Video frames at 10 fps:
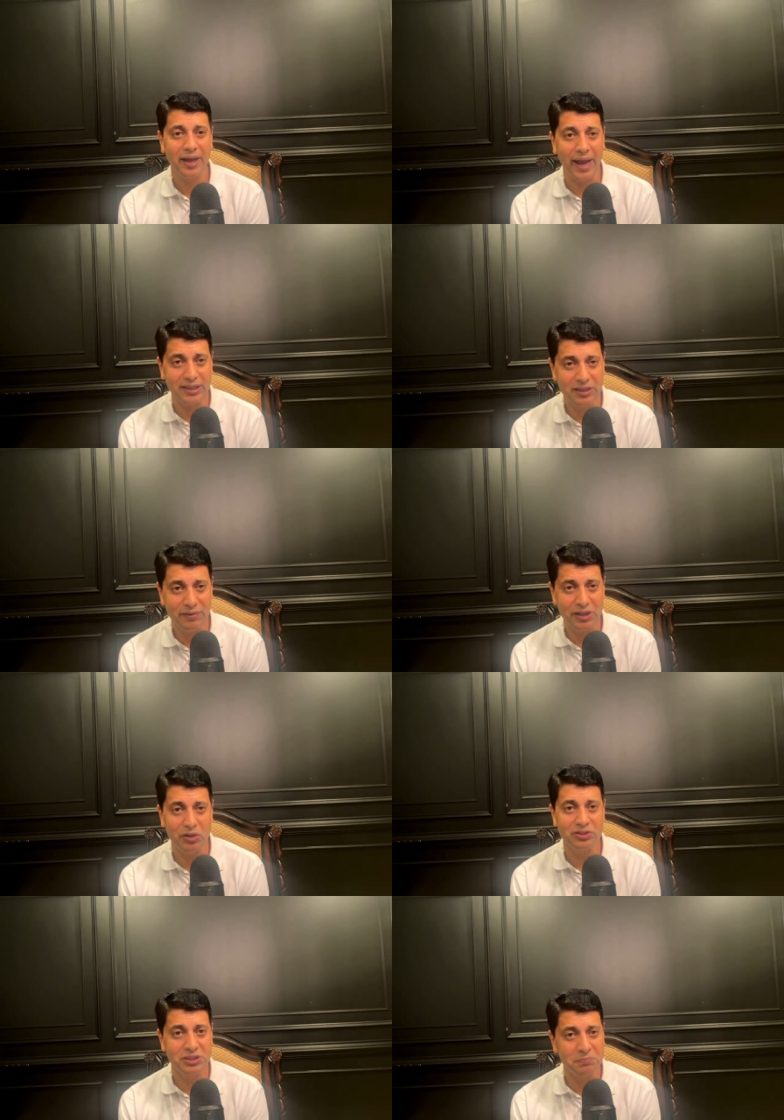activate
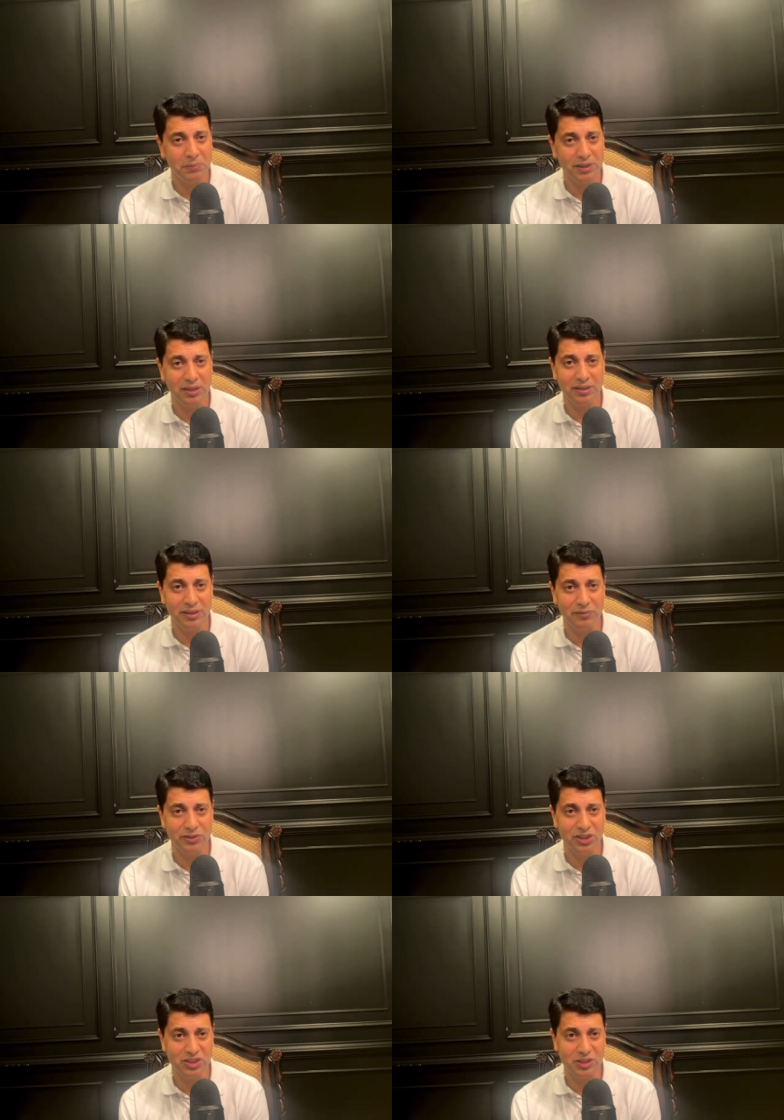your sympathetic
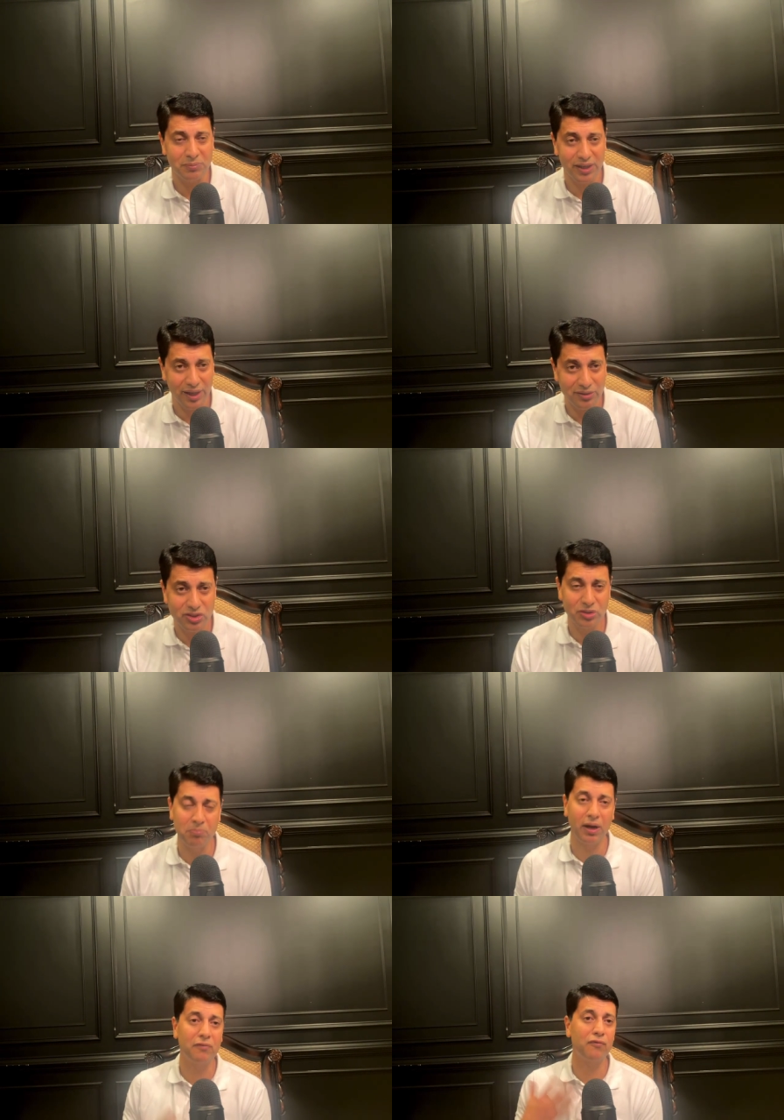nervous system and hence
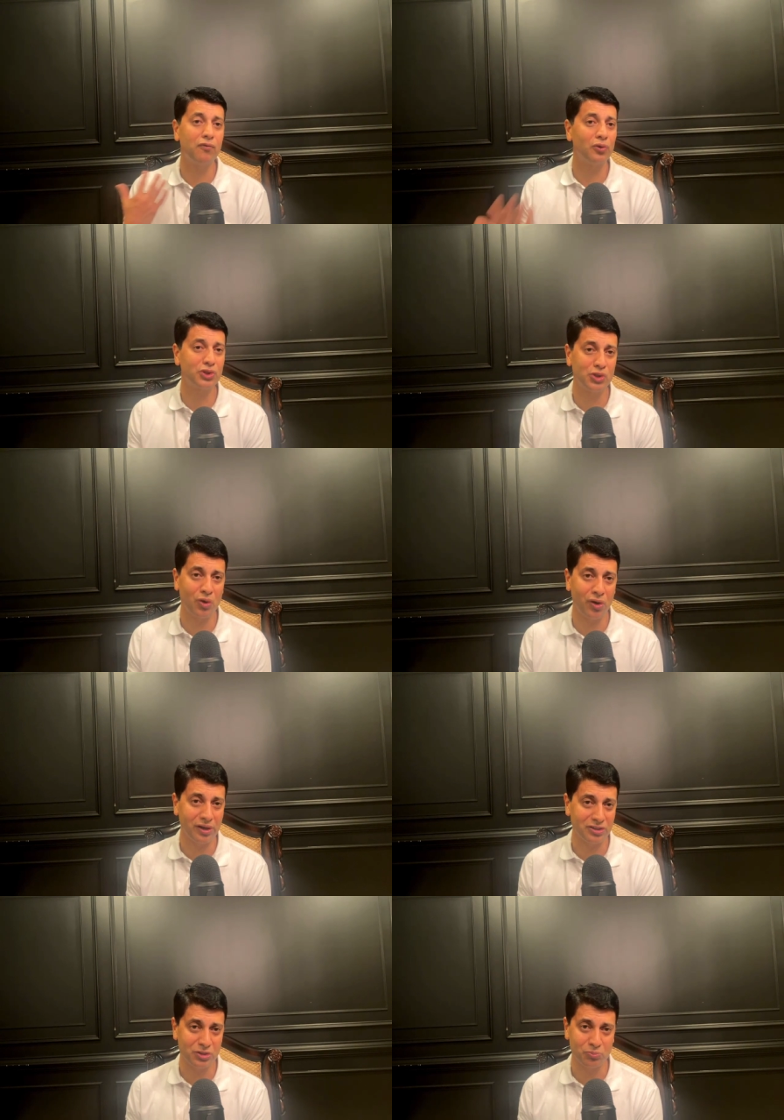blood flows to your
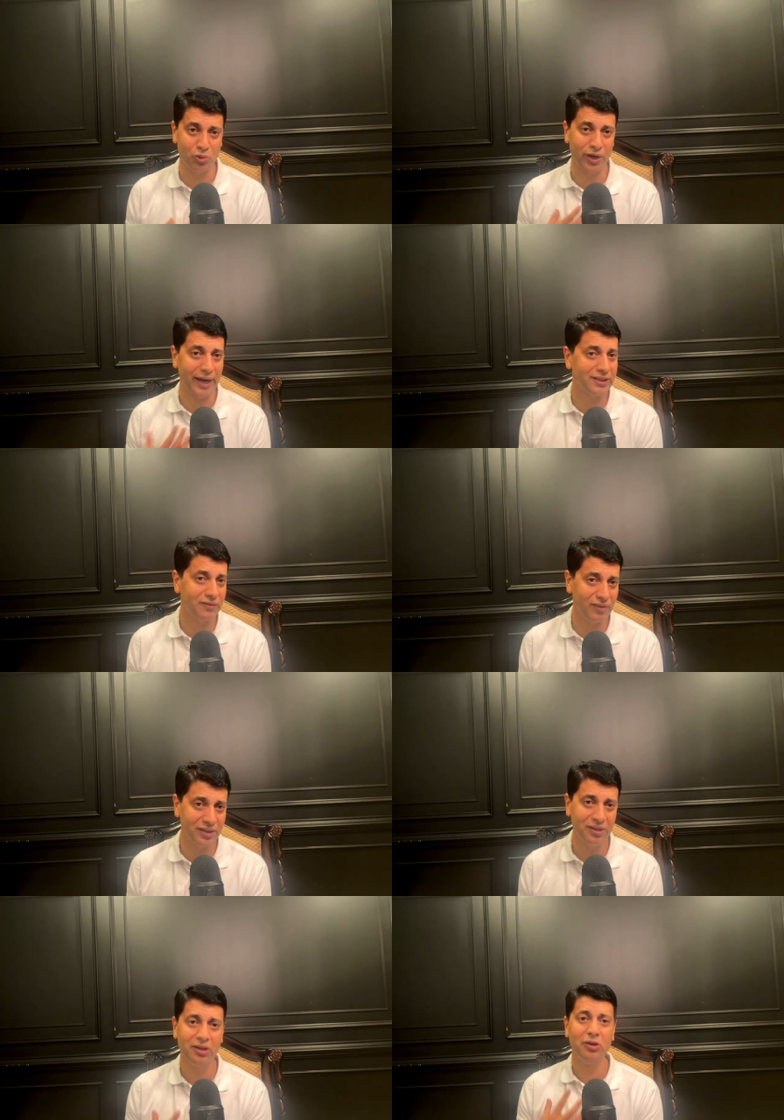organs more
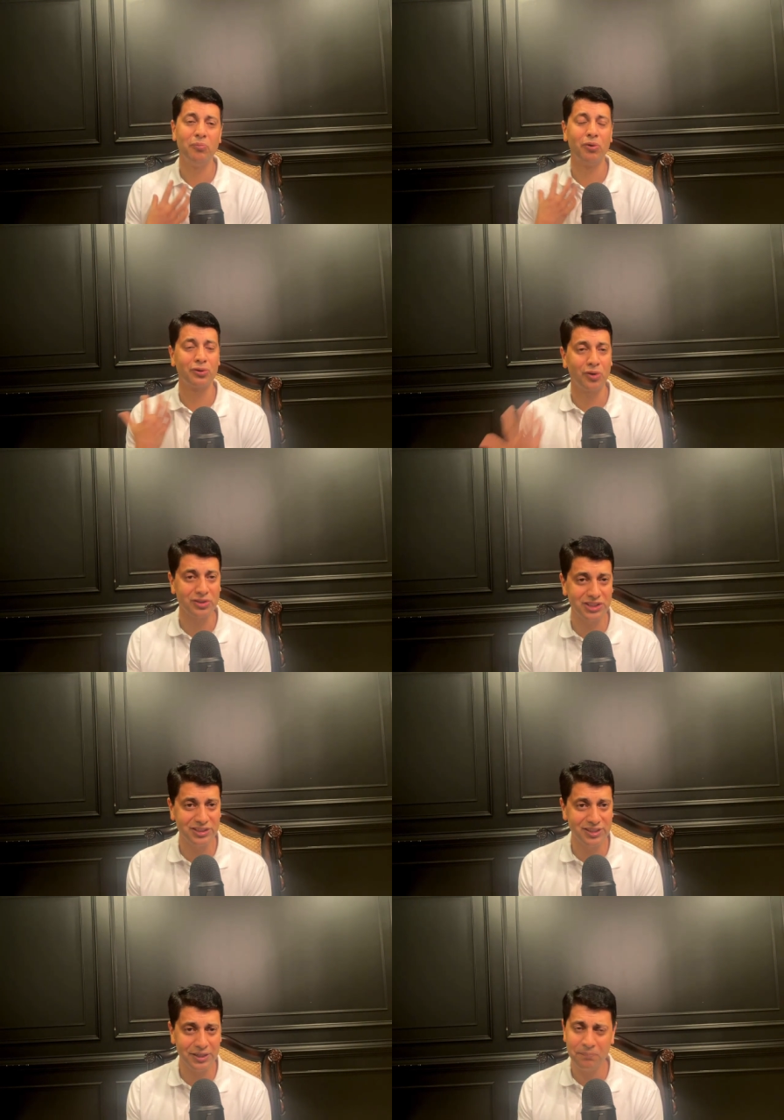actively more
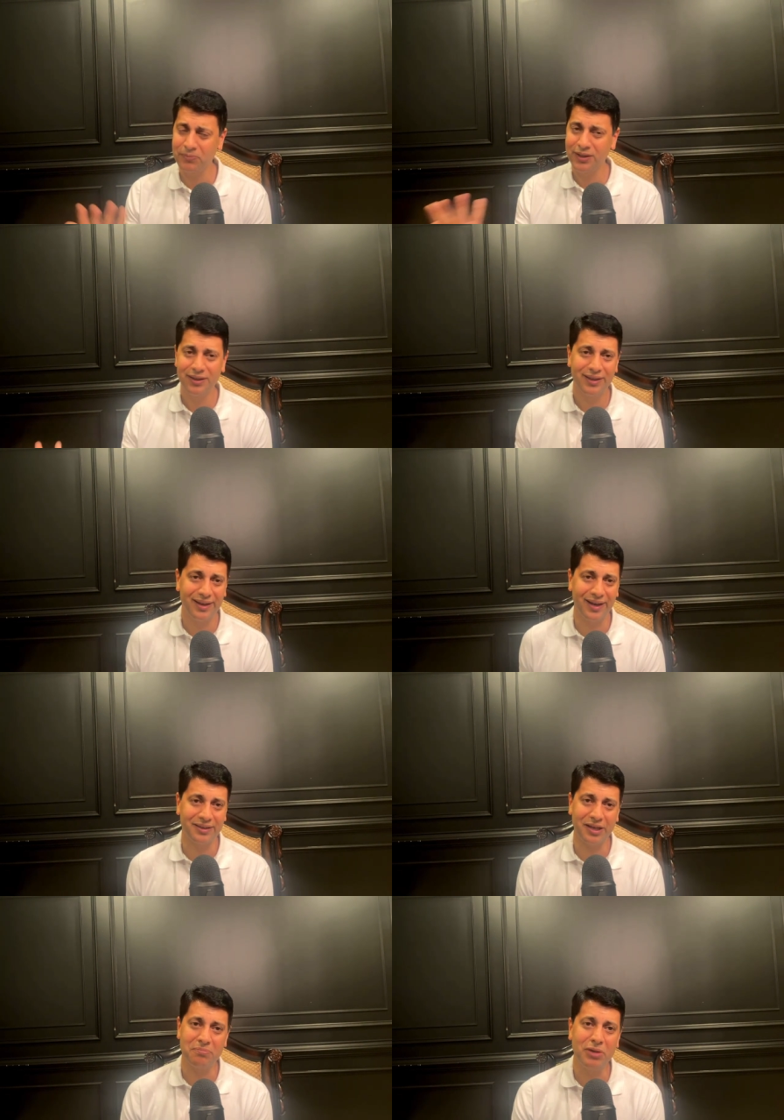consciously
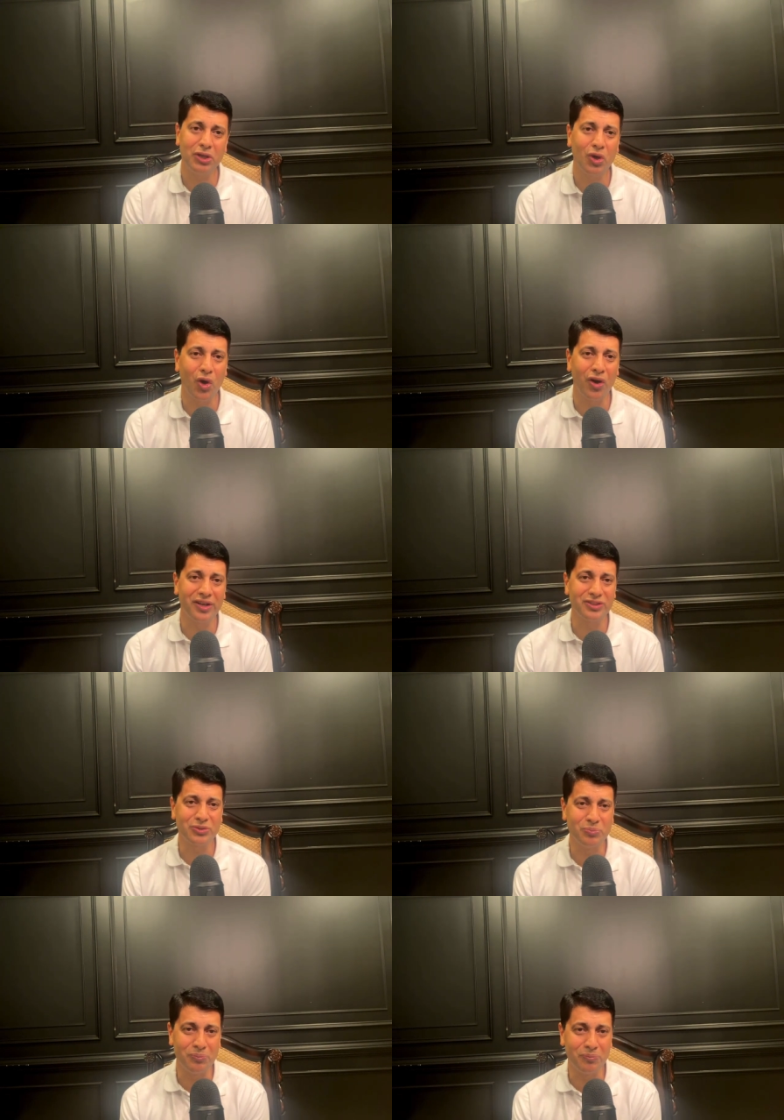and can make your organs